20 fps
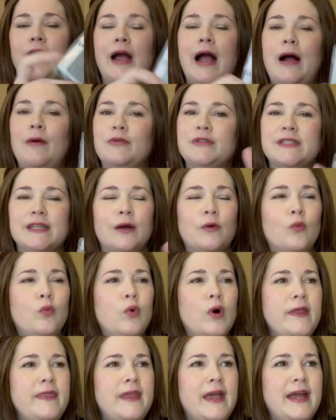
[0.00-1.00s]
I was like,
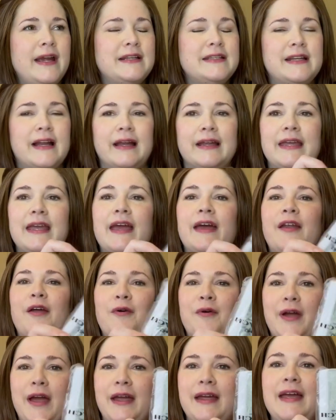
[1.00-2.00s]
what in the heck did I get?
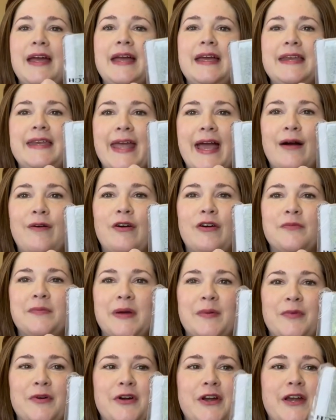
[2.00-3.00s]
Okay, now I
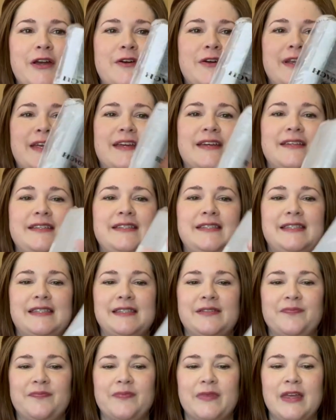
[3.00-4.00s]
remember. Here it
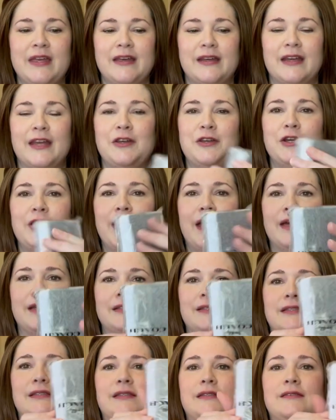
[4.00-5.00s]
is. Can you
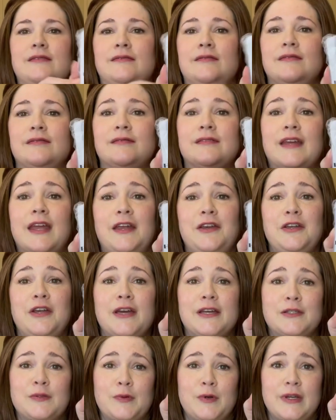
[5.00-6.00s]
guess? Can you
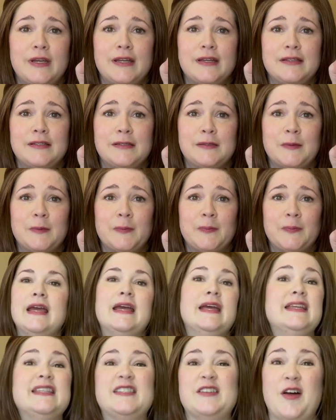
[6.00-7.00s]
guess what it is?
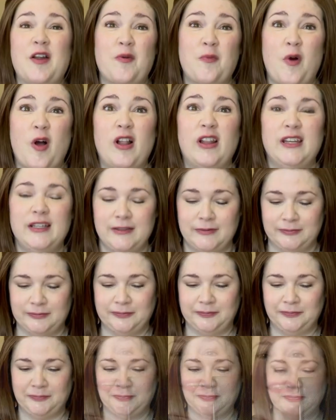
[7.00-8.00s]
It's not a wallet.
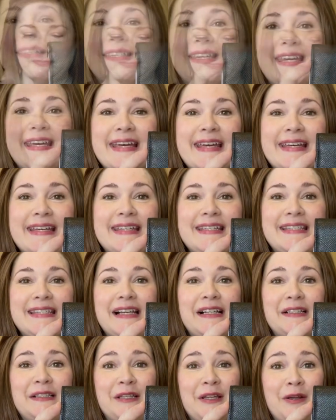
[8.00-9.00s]
This is
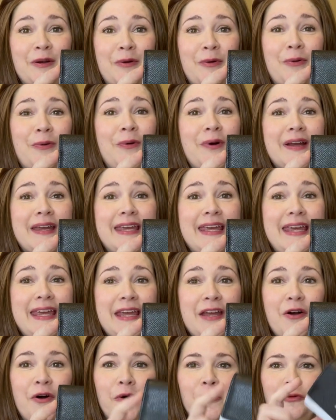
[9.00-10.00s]
a little
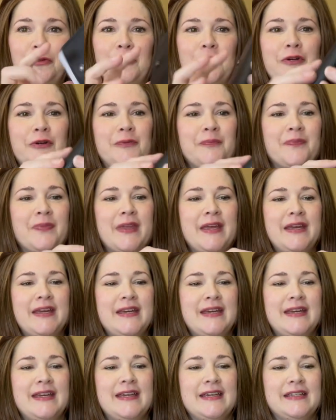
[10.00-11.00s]
key holder.
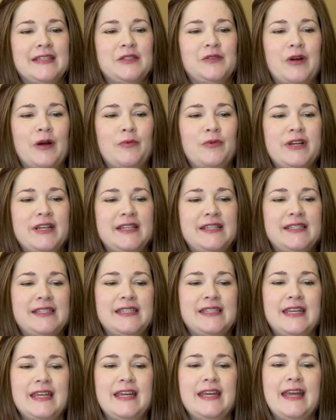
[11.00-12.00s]
So I wanted to
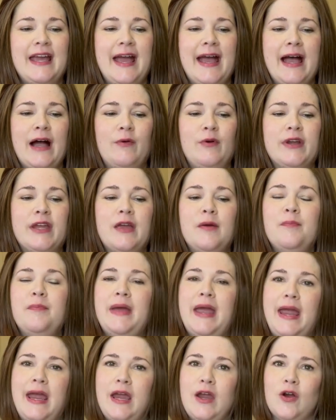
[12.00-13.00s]
see how it
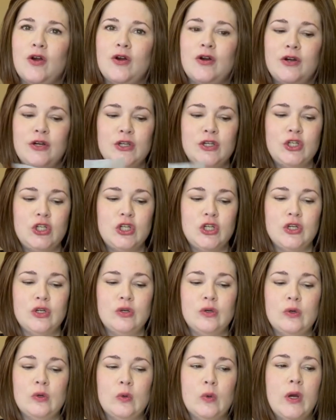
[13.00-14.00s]
compared
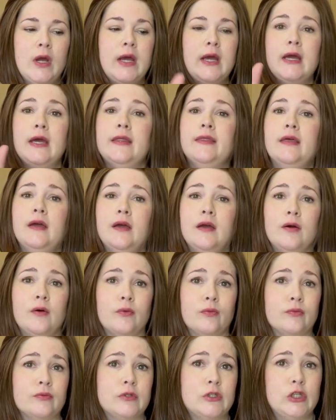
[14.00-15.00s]
to the
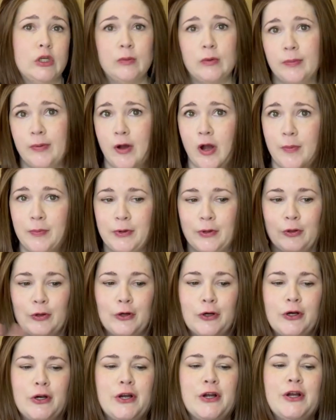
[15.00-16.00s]
super
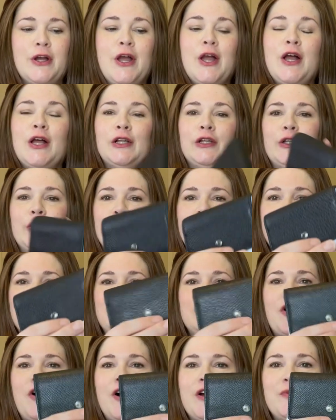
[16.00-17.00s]
popular Louis
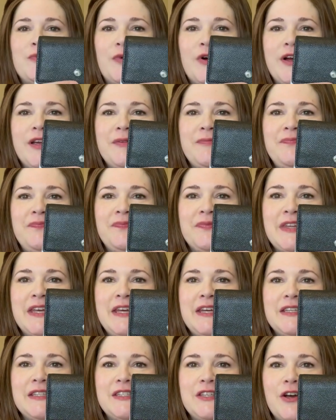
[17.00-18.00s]
Vuitton one.
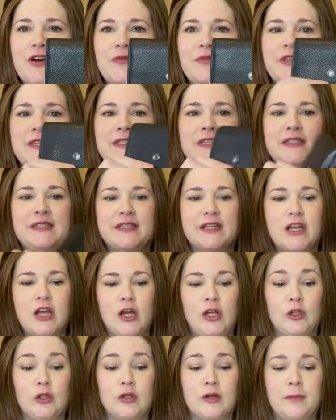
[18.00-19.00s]
So this is the
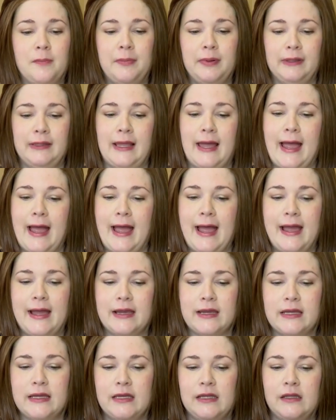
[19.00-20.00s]
color
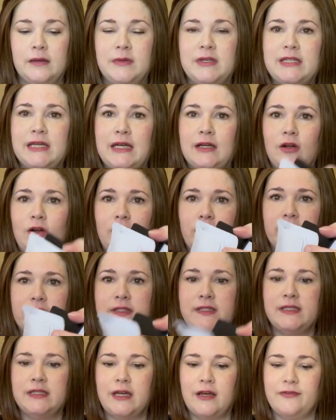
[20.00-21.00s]
black. Let me take all this
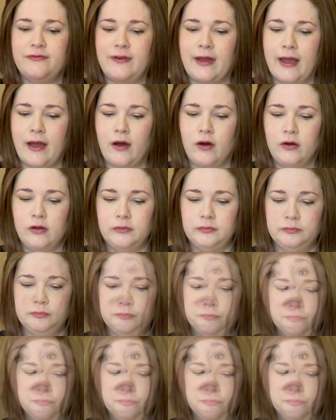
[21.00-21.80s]
stuff out.